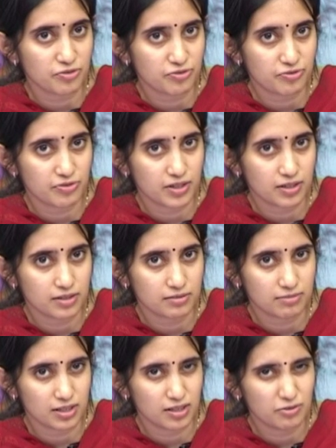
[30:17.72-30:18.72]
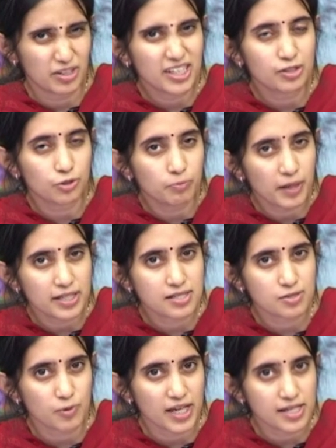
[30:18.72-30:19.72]
of uh, the very
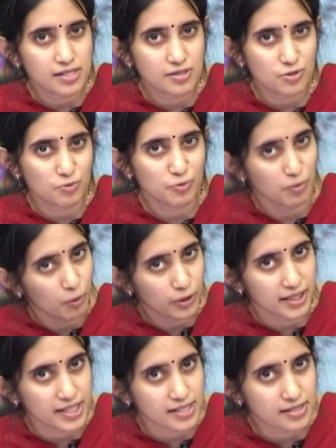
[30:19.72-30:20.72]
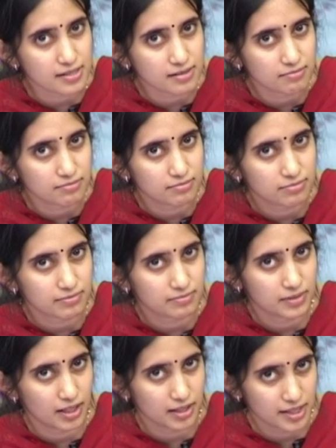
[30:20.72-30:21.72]
robust ways to promote these,
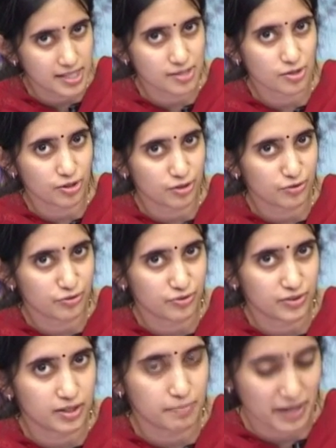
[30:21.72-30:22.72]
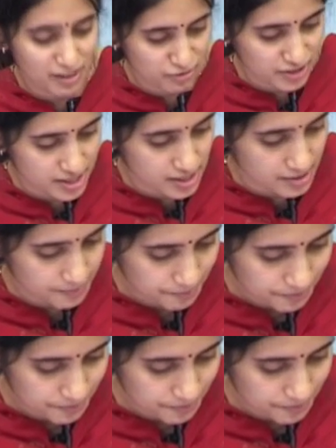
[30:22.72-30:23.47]
uh, these sort of uh, benefits.